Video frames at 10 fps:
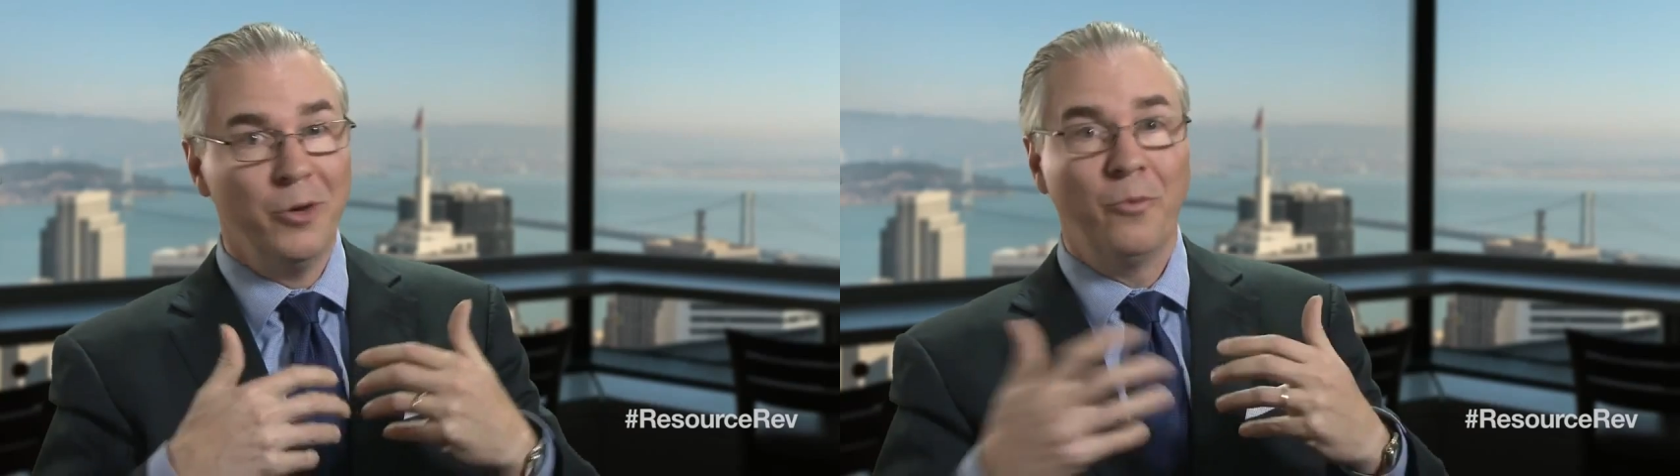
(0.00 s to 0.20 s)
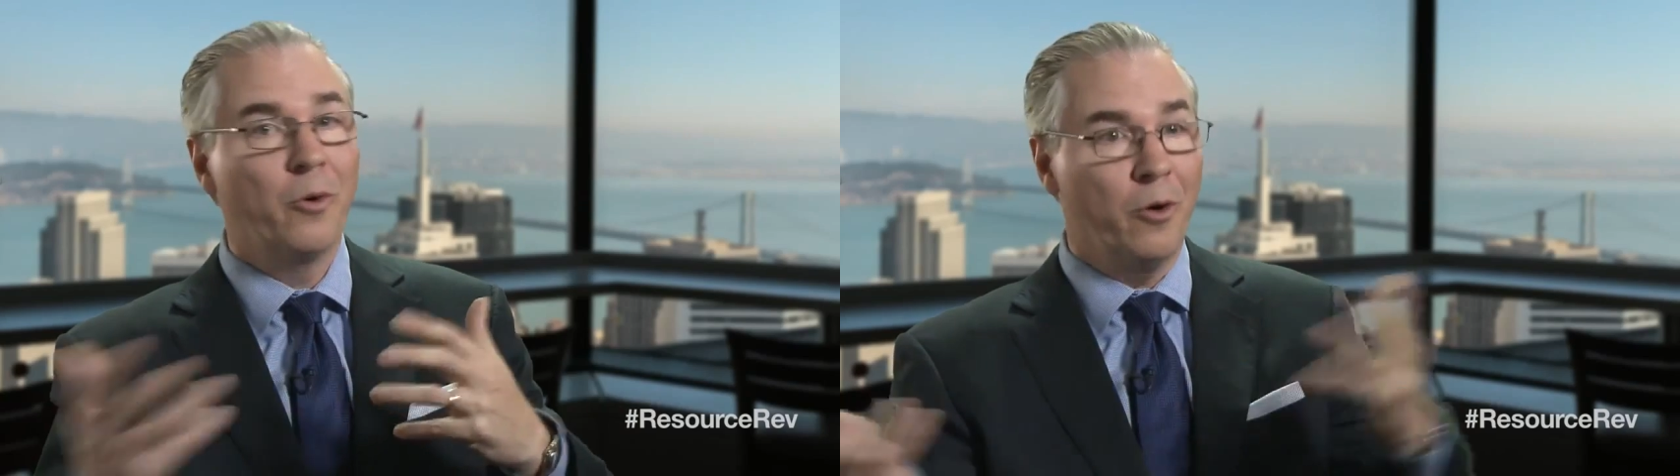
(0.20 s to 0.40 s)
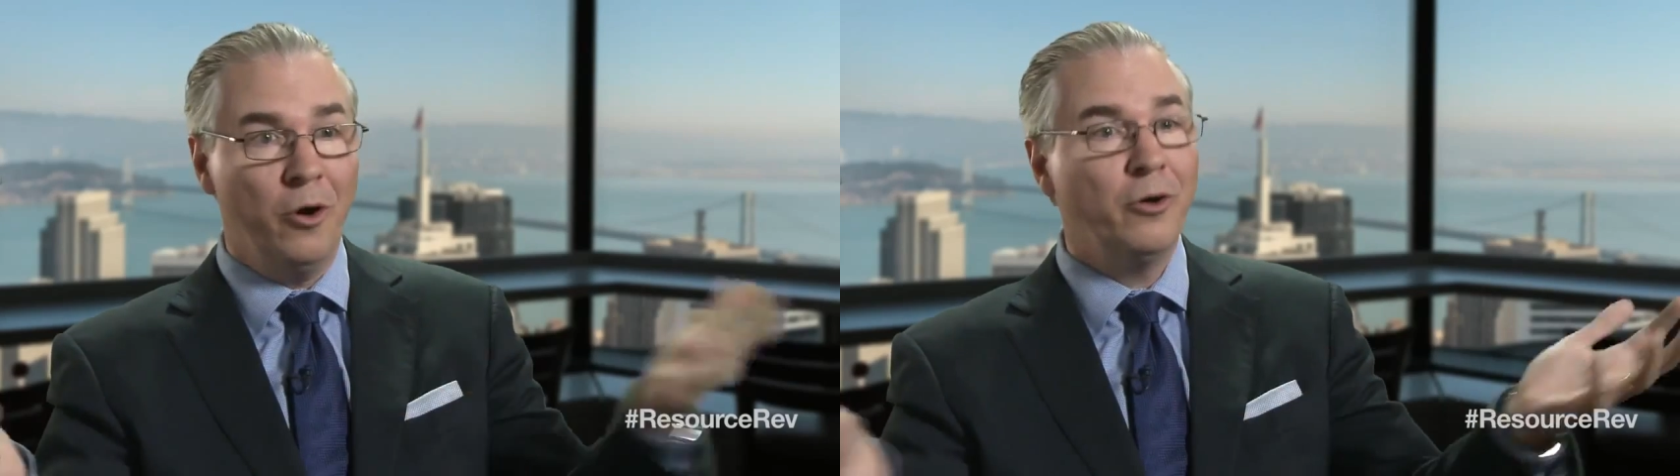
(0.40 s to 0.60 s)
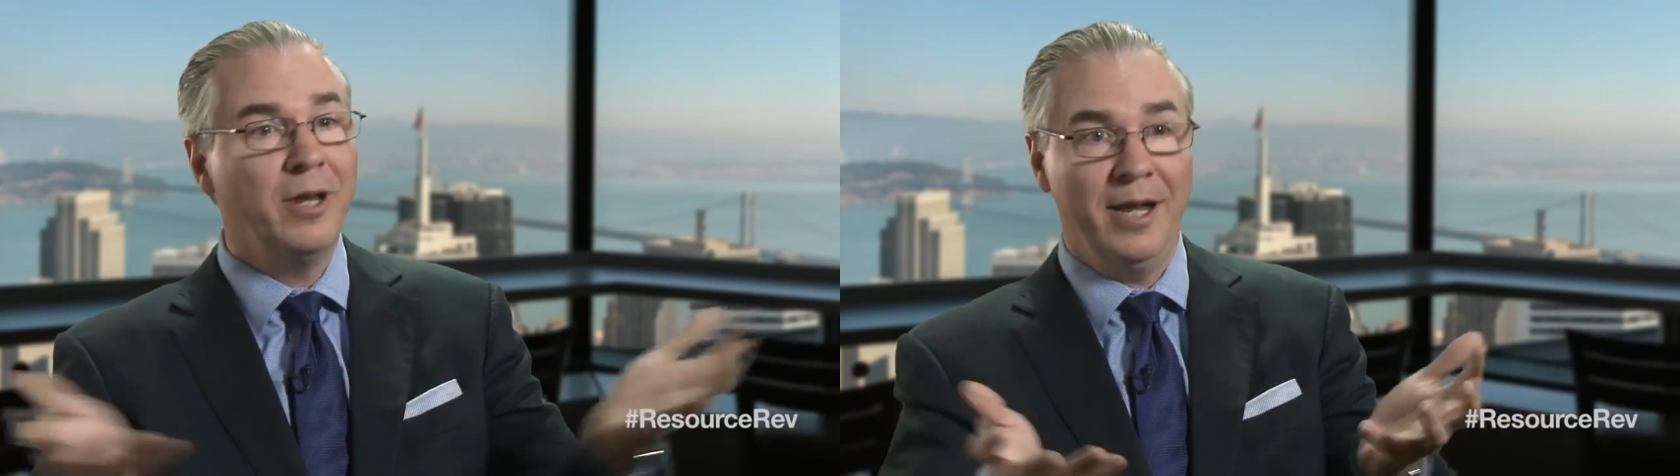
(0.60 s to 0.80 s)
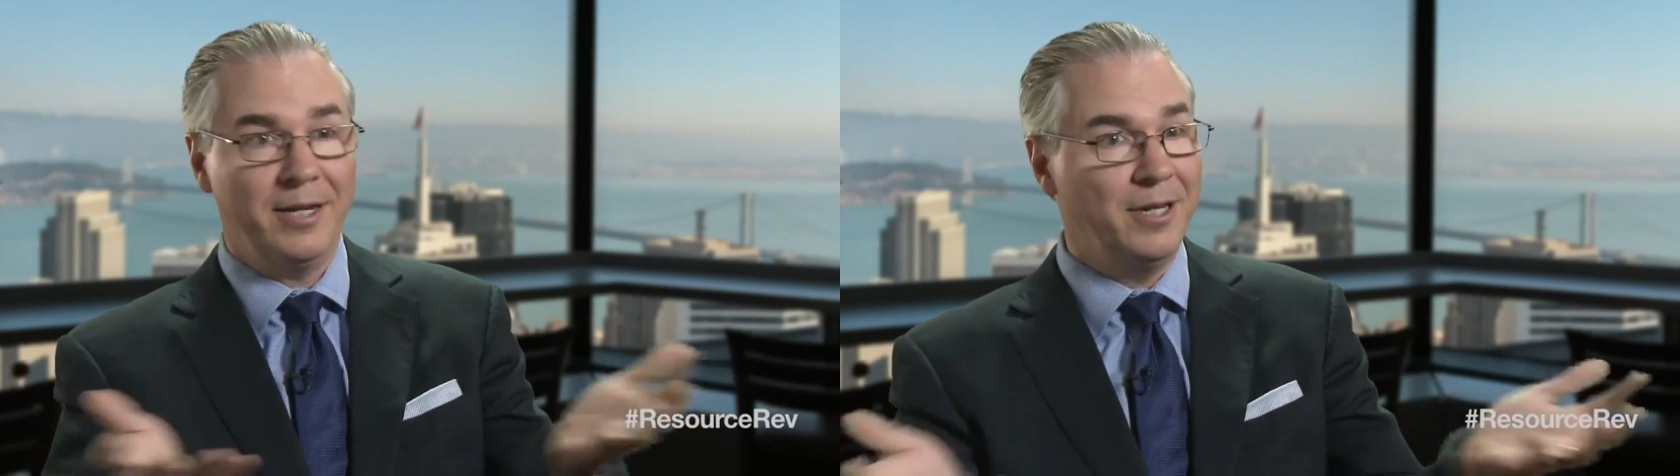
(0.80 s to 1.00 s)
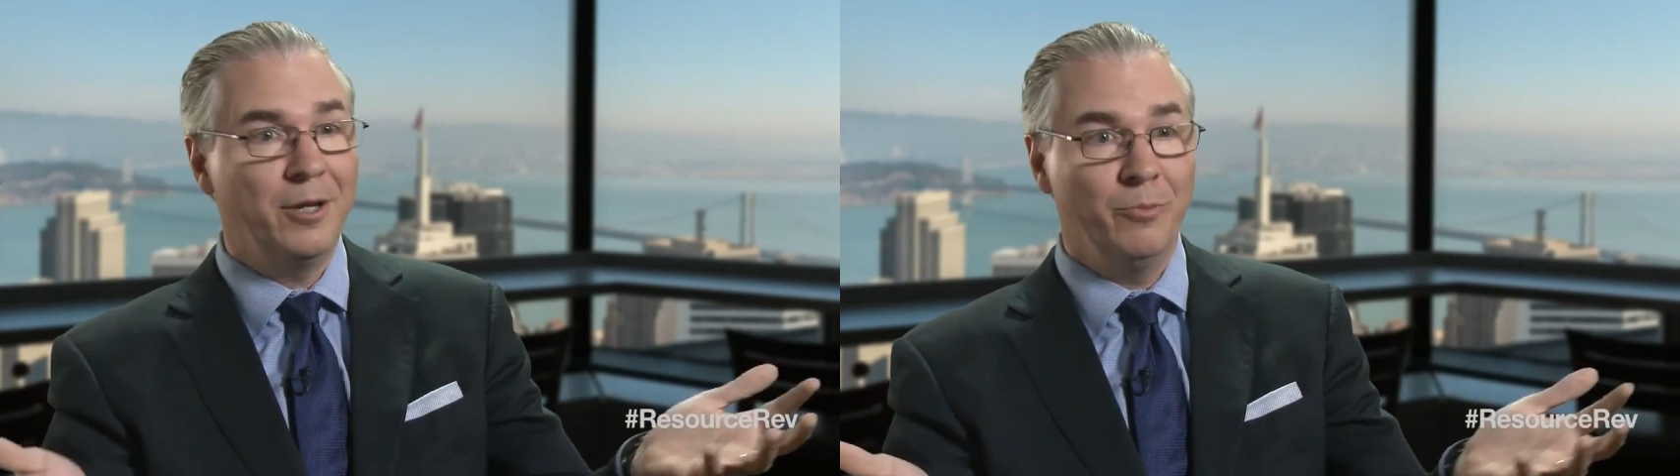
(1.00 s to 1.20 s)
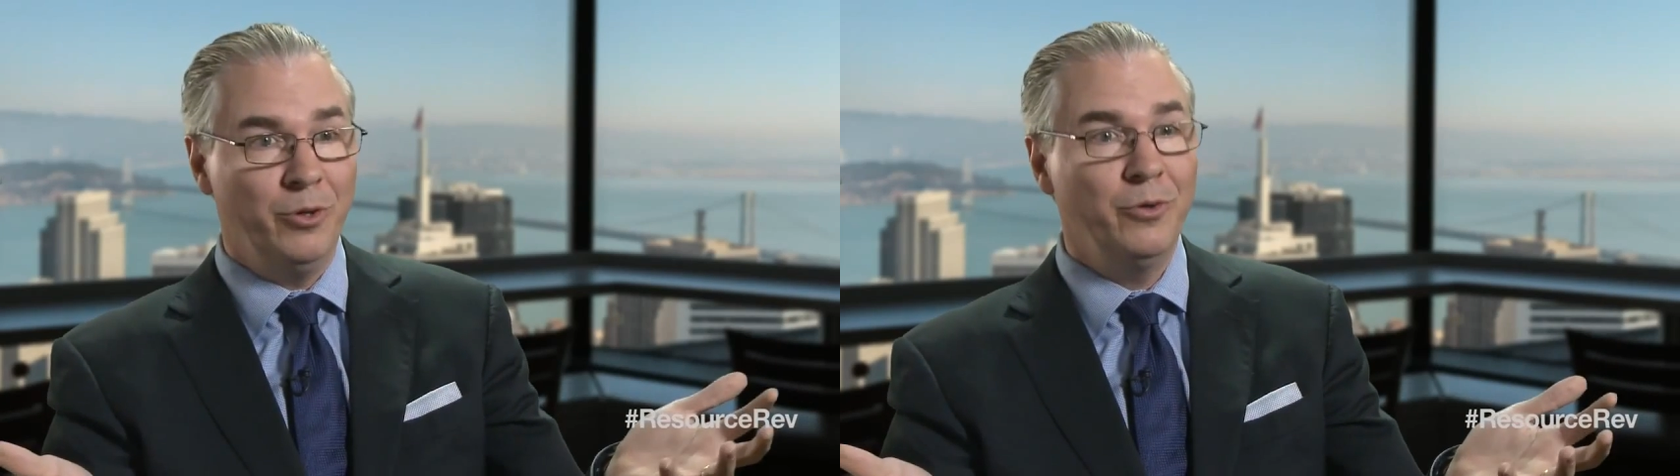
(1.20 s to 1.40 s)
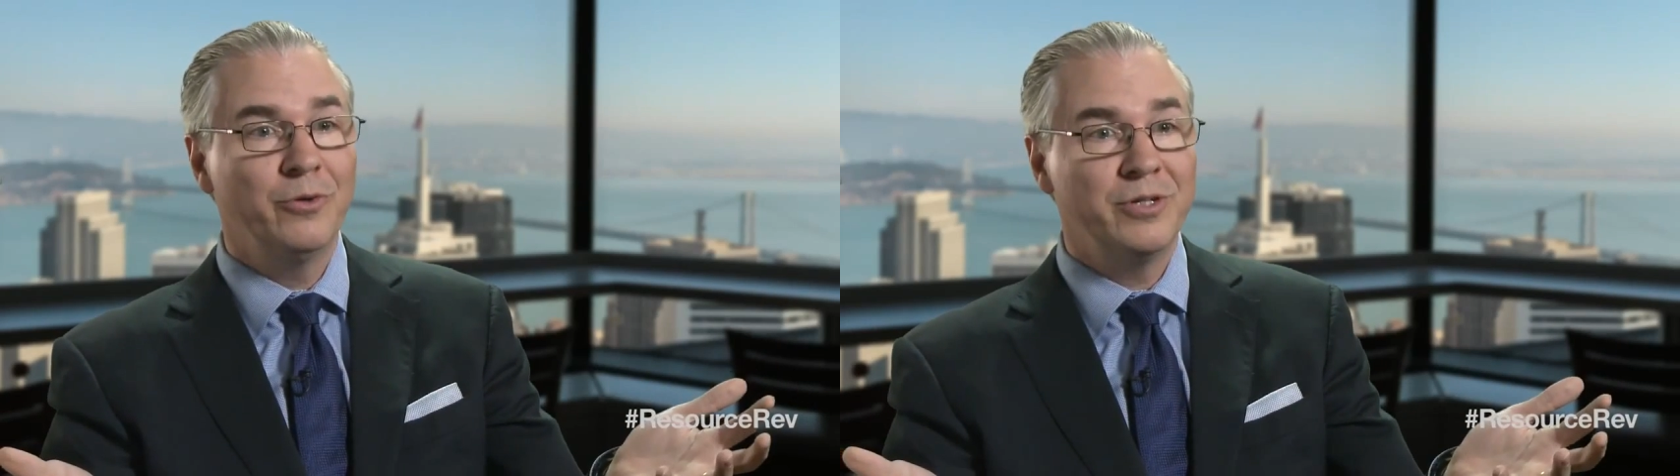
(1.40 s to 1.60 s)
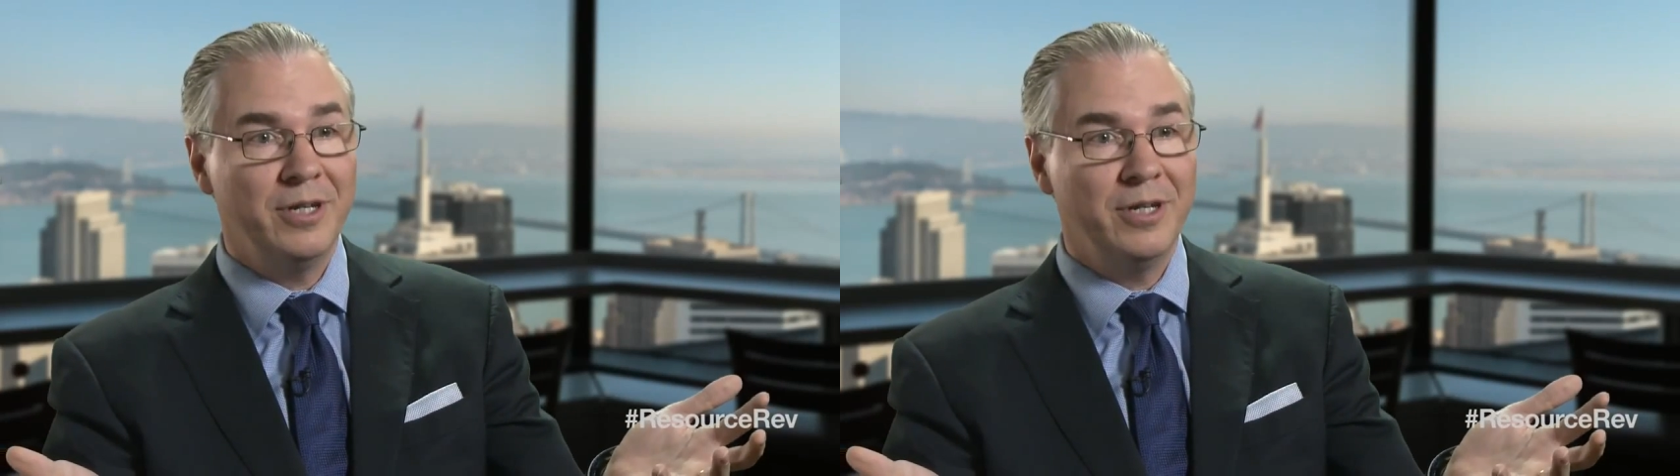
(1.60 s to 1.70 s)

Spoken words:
we're all connecting computers